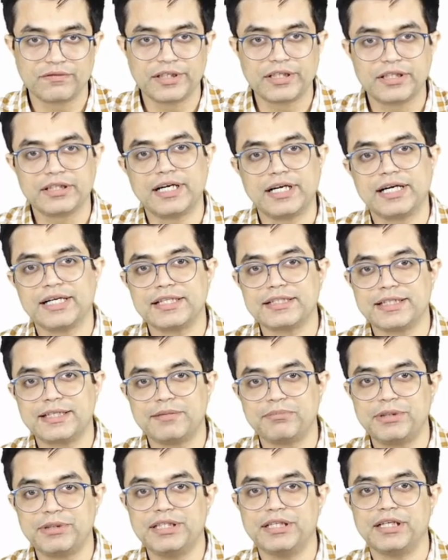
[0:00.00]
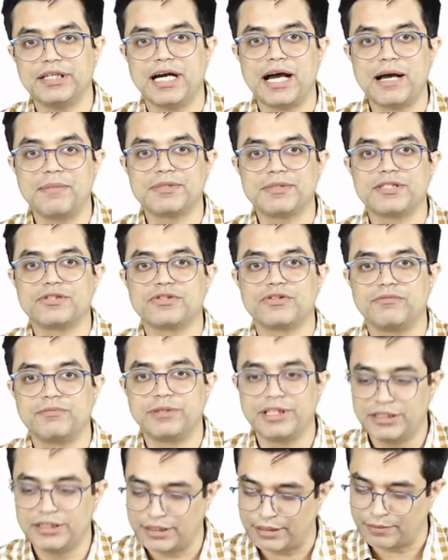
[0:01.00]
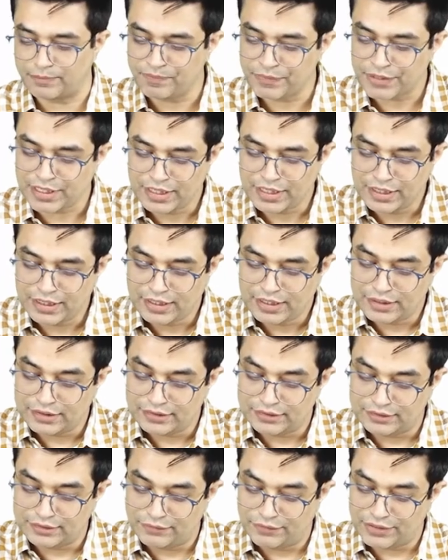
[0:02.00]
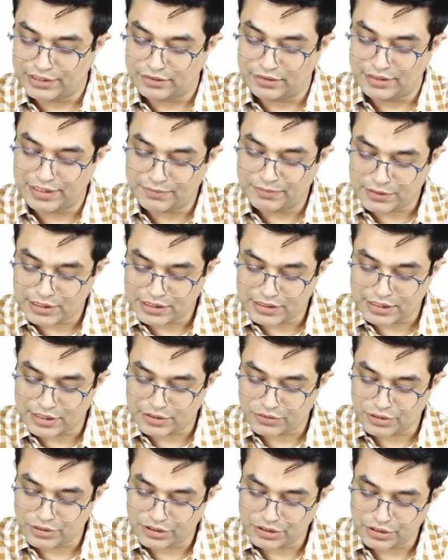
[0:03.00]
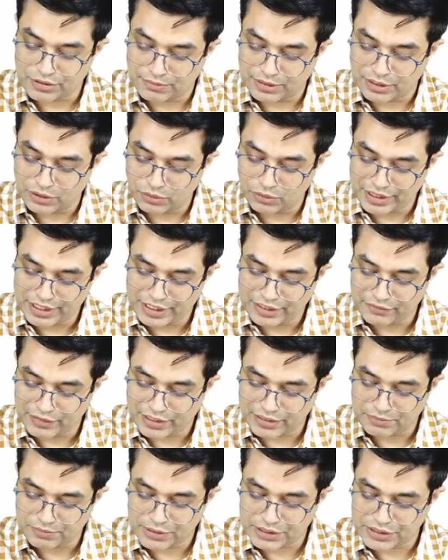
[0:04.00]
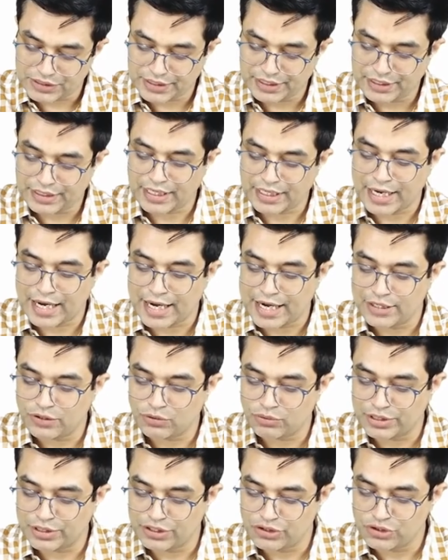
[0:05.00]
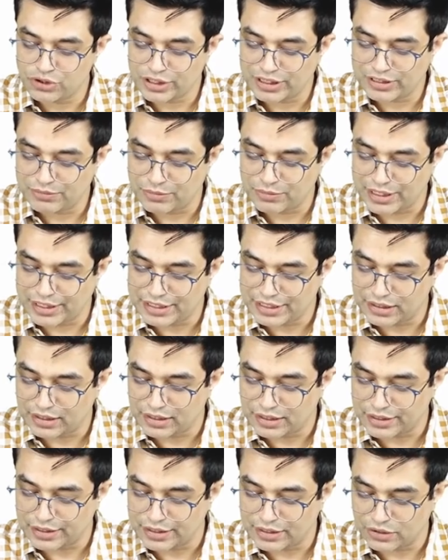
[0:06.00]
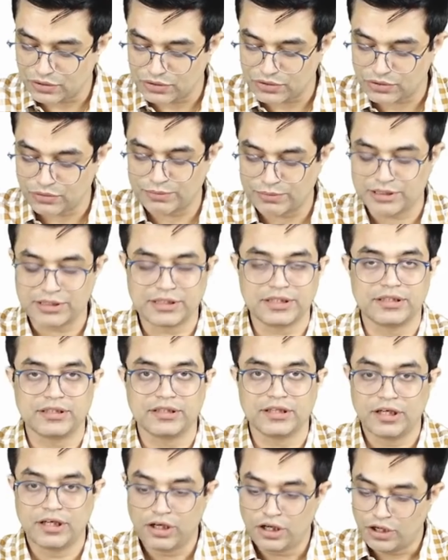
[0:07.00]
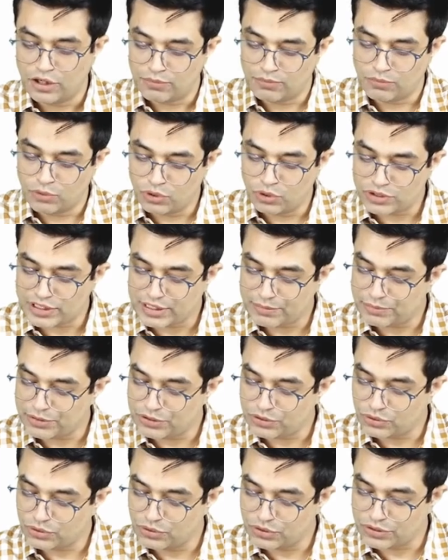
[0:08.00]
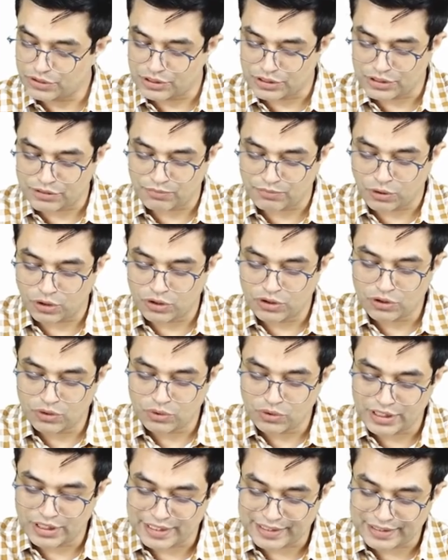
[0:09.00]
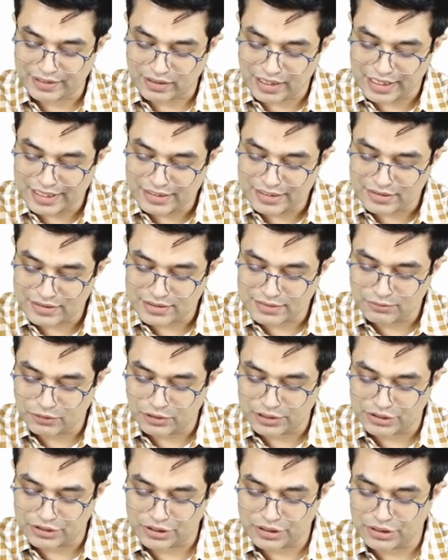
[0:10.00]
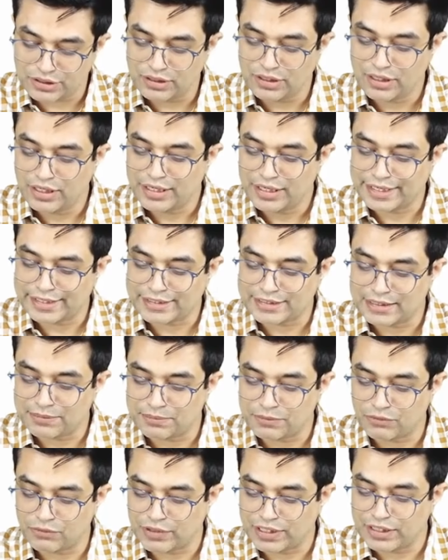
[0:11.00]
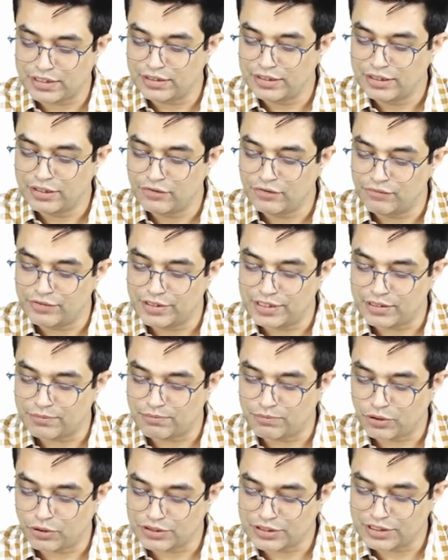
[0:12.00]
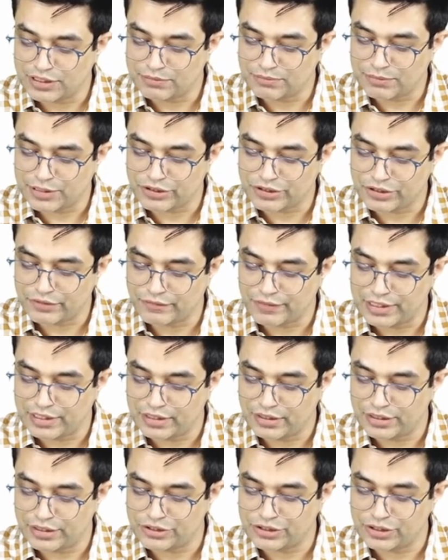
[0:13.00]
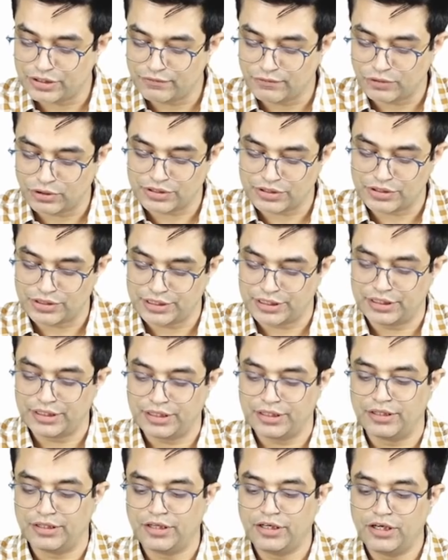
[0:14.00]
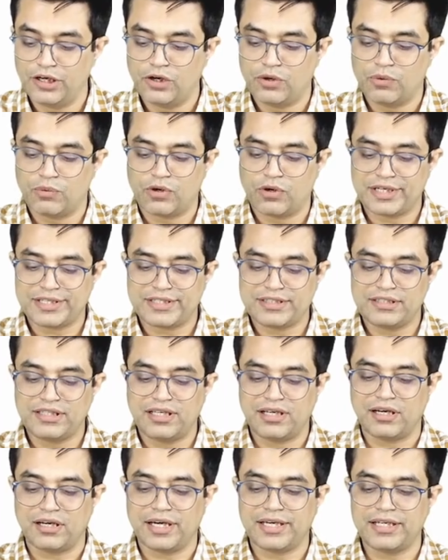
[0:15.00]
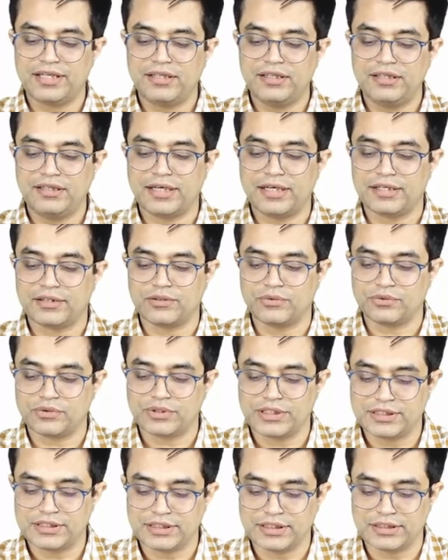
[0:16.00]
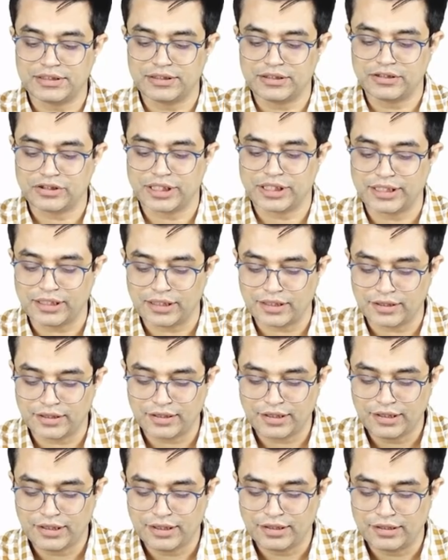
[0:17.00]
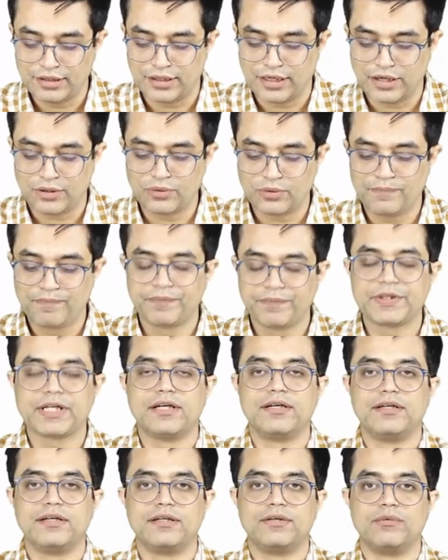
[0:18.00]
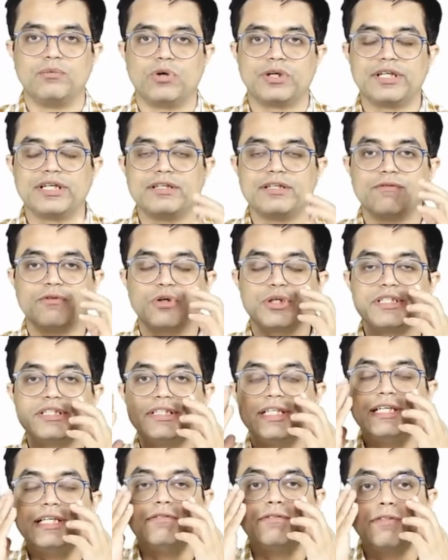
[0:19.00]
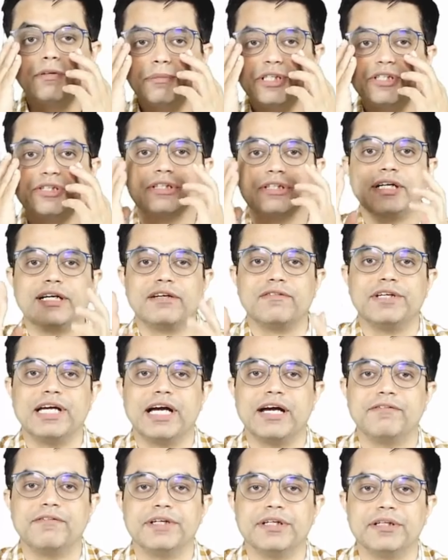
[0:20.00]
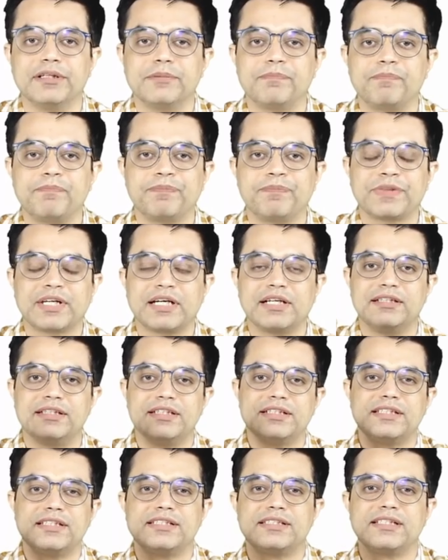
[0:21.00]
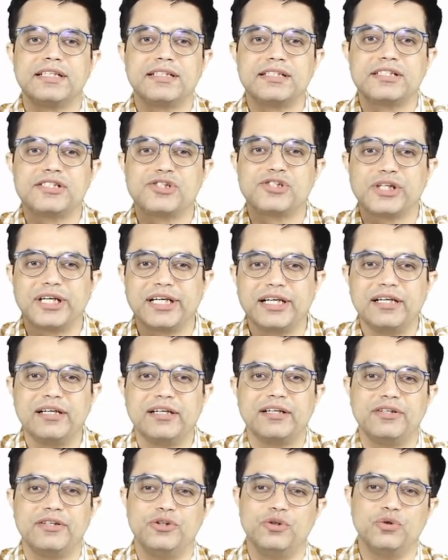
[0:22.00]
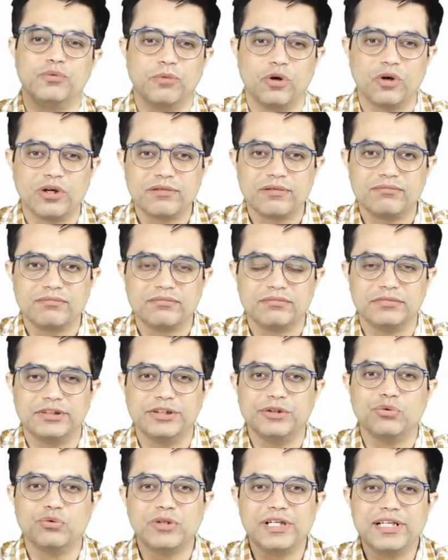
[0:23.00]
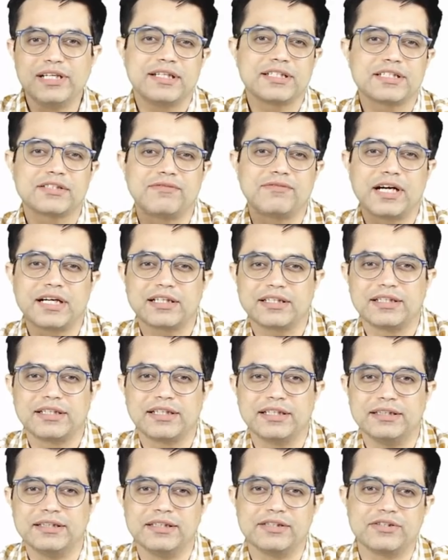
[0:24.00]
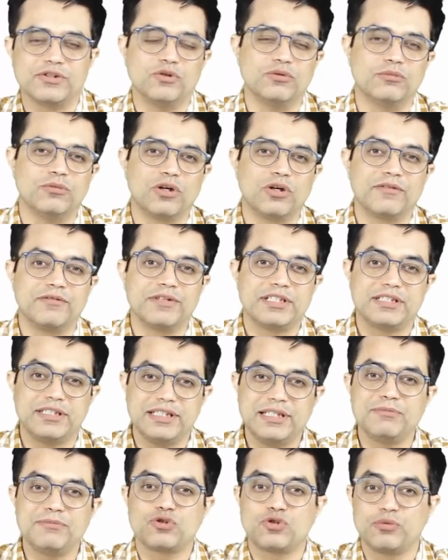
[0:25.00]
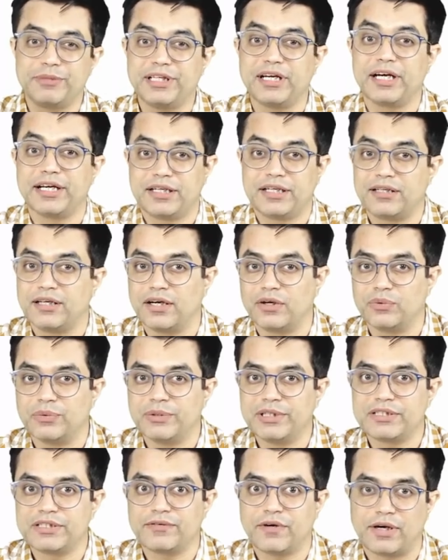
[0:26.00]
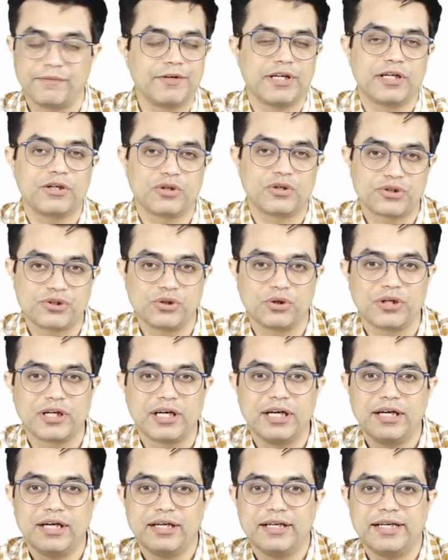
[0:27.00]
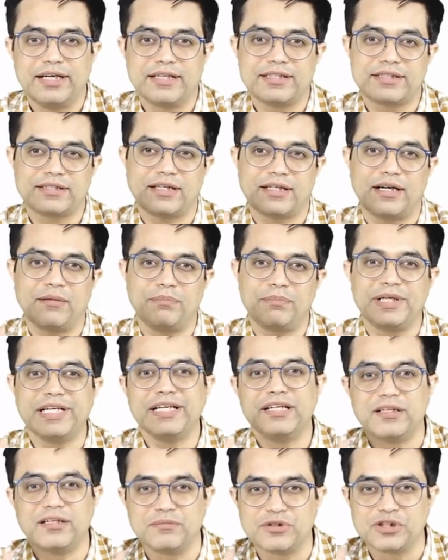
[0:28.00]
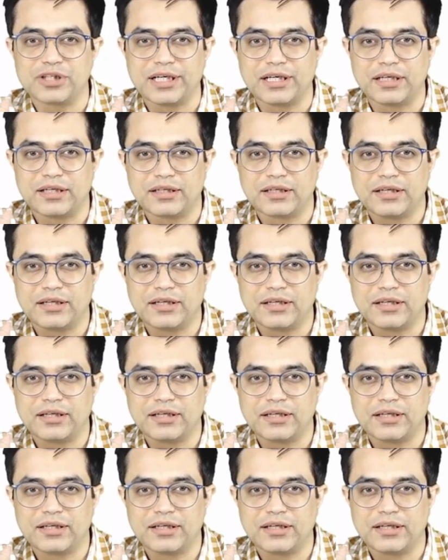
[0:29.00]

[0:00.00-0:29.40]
it, that is apnea, absence of breathing, with dips in saturation below 85% and occasional bradycardia also present. Most episodes respond to tactile stimulation except one where positive pressure ventilation was needed. What is the likely diagnosis in the child? Now, what is the information that we have here? This is a child newborn. The only risk factor in this newborn, which seems to be right now, is we are not sure, it is a preterm child.